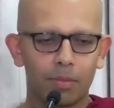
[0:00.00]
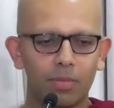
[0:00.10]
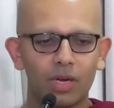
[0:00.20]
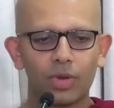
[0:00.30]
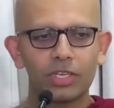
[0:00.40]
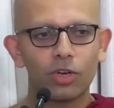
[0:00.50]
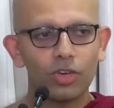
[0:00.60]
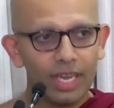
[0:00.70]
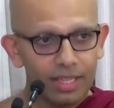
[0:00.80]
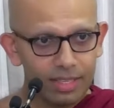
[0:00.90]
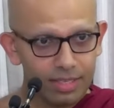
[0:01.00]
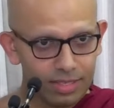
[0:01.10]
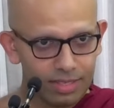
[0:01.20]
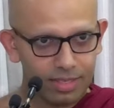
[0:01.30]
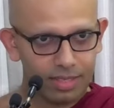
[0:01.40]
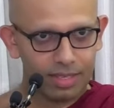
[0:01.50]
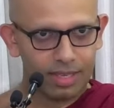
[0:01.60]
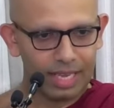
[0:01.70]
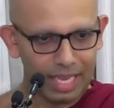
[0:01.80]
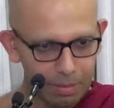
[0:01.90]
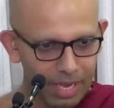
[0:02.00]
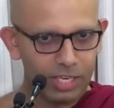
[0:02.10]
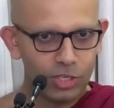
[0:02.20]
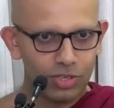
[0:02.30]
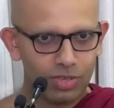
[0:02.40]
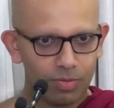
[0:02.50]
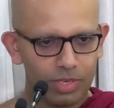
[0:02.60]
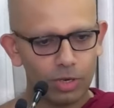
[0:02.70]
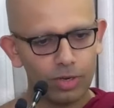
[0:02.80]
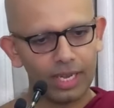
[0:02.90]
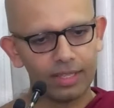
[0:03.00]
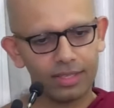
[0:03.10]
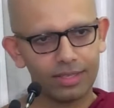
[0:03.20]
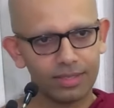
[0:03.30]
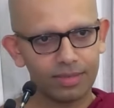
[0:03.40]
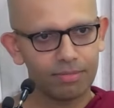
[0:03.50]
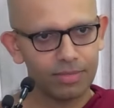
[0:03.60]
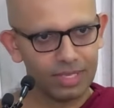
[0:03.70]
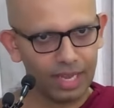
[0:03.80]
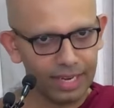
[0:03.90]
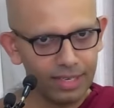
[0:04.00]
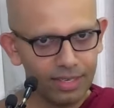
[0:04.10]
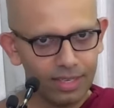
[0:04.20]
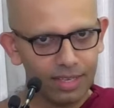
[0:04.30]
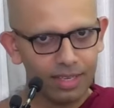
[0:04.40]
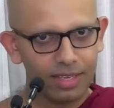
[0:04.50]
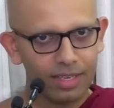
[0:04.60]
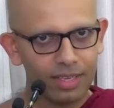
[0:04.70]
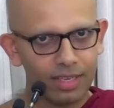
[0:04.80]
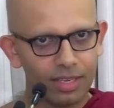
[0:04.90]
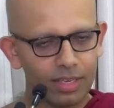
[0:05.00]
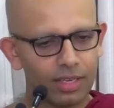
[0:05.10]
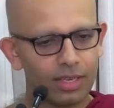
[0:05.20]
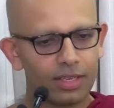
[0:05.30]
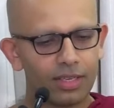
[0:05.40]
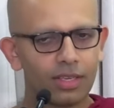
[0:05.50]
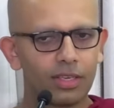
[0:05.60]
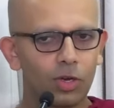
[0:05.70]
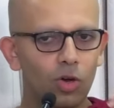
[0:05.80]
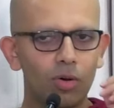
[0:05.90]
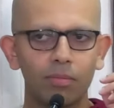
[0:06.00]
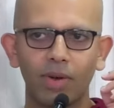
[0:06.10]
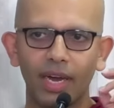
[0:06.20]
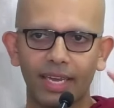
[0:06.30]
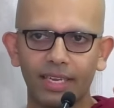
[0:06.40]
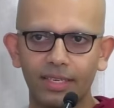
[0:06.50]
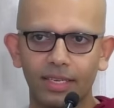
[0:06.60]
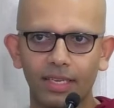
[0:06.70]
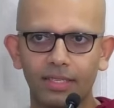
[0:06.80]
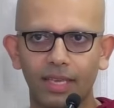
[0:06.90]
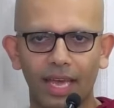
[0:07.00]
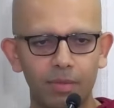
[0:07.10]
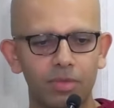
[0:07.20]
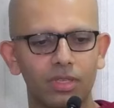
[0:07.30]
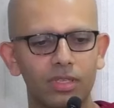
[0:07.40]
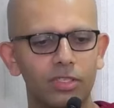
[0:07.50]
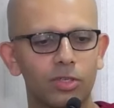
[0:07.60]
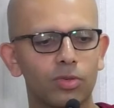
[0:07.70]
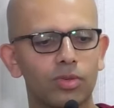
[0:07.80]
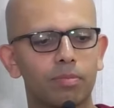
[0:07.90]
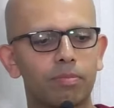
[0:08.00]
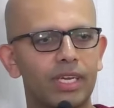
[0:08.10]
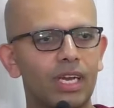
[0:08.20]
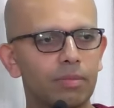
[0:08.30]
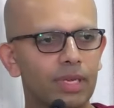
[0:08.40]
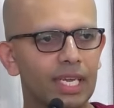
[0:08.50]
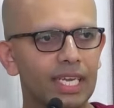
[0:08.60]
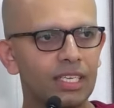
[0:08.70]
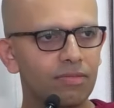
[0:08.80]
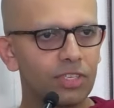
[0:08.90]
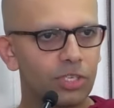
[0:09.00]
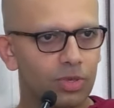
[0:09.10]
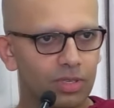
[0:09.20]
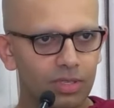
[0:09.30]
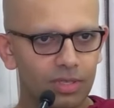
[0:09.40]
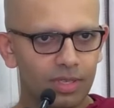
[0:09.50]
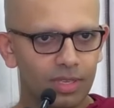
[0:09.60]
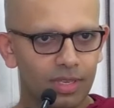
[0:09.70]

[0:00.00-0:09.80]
But when you look at this image, when you look at this sight, your mind is able to pick up individual